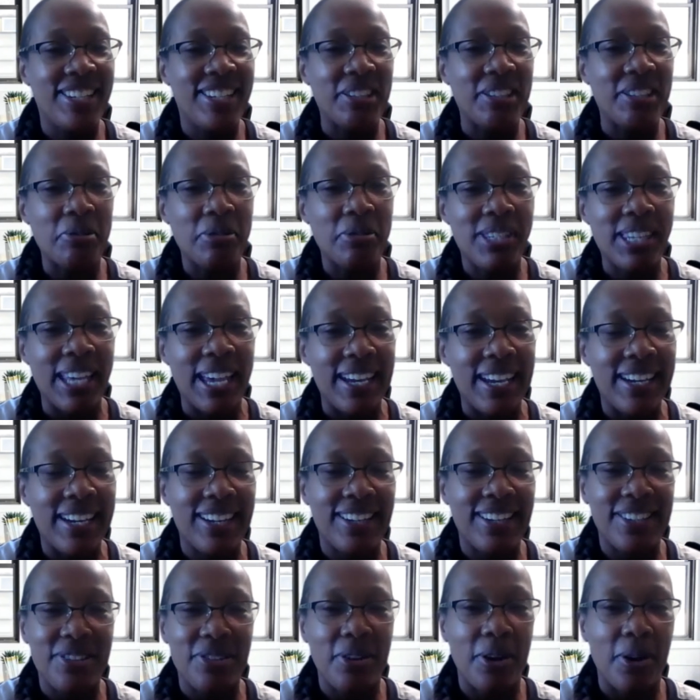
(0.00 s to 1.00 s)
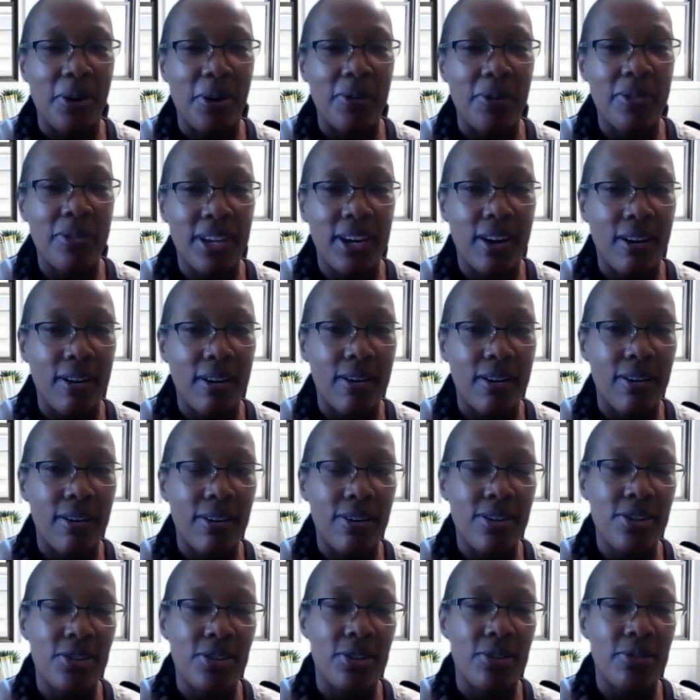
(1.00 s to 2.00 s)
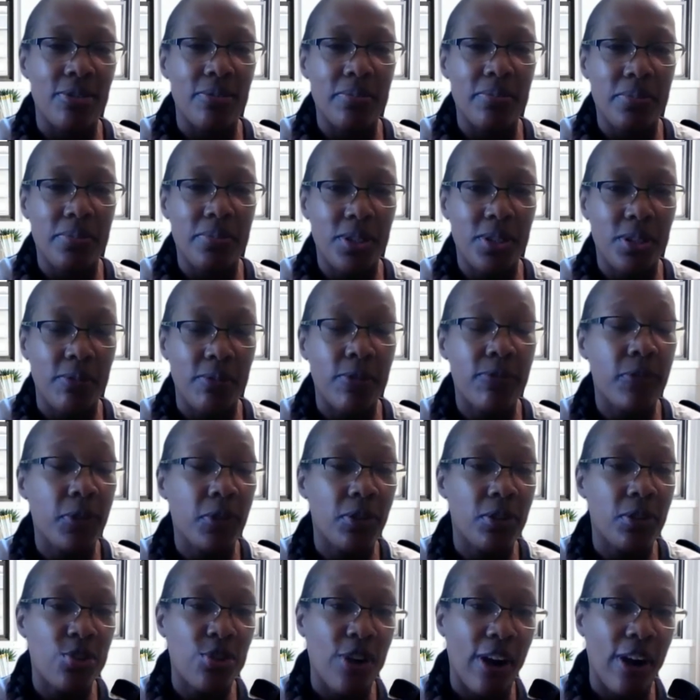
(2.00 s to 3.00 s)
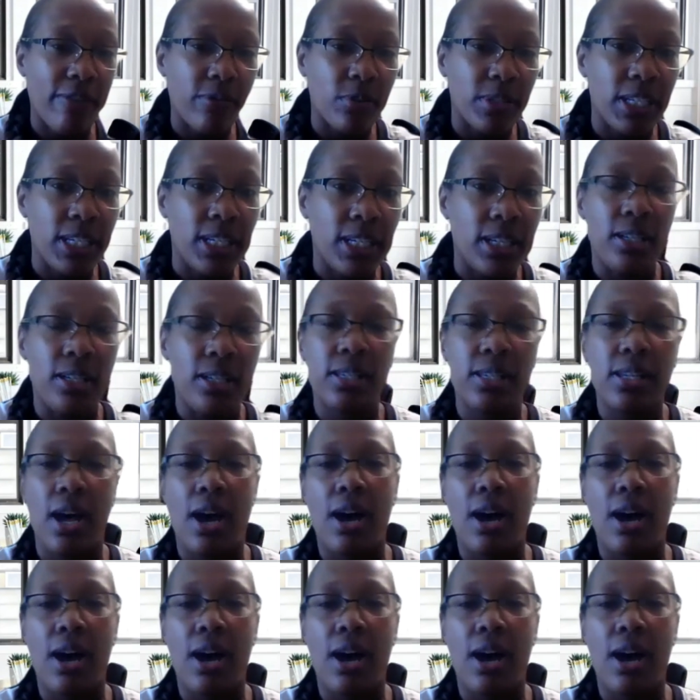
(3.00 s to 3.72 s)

to take you know their you know to fulfill their travel needs.